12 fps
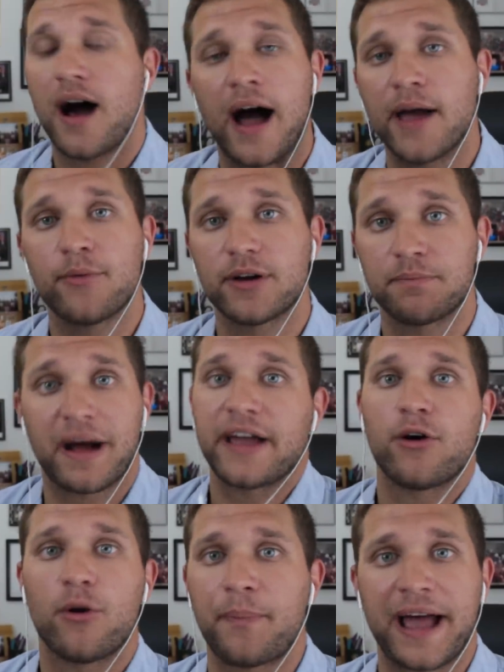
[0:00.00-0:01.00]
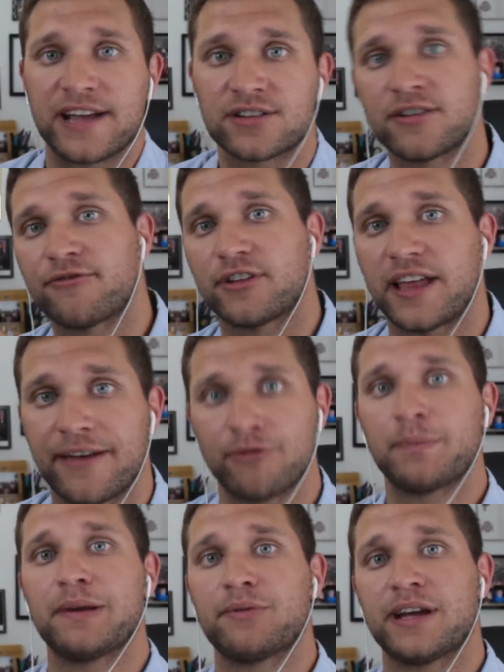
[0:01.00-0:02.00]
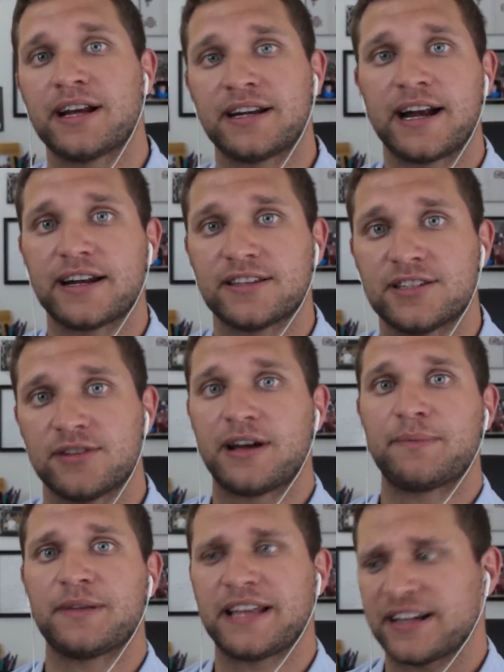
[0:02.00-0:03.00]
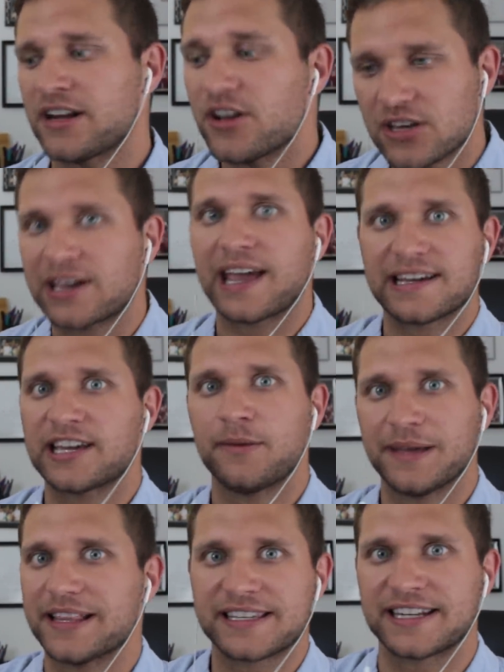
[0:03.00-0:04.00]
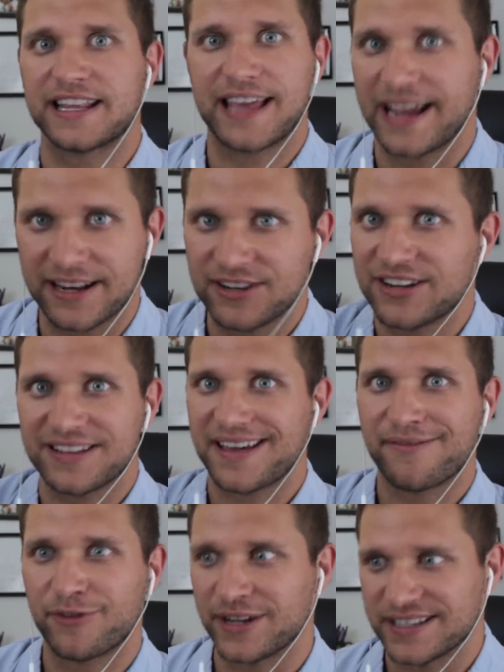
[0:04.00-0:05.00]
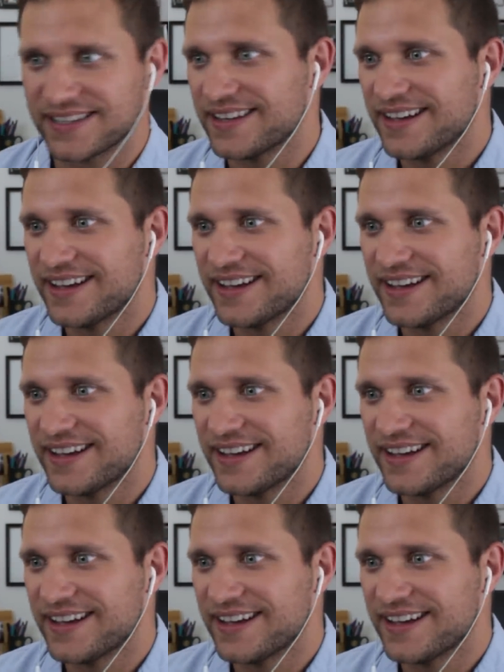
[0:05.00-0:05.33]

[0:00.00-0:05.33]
my whole passion for life would be reignited too. I'd be like, no, you can't kill me. Listen to that. Do you hear that voice?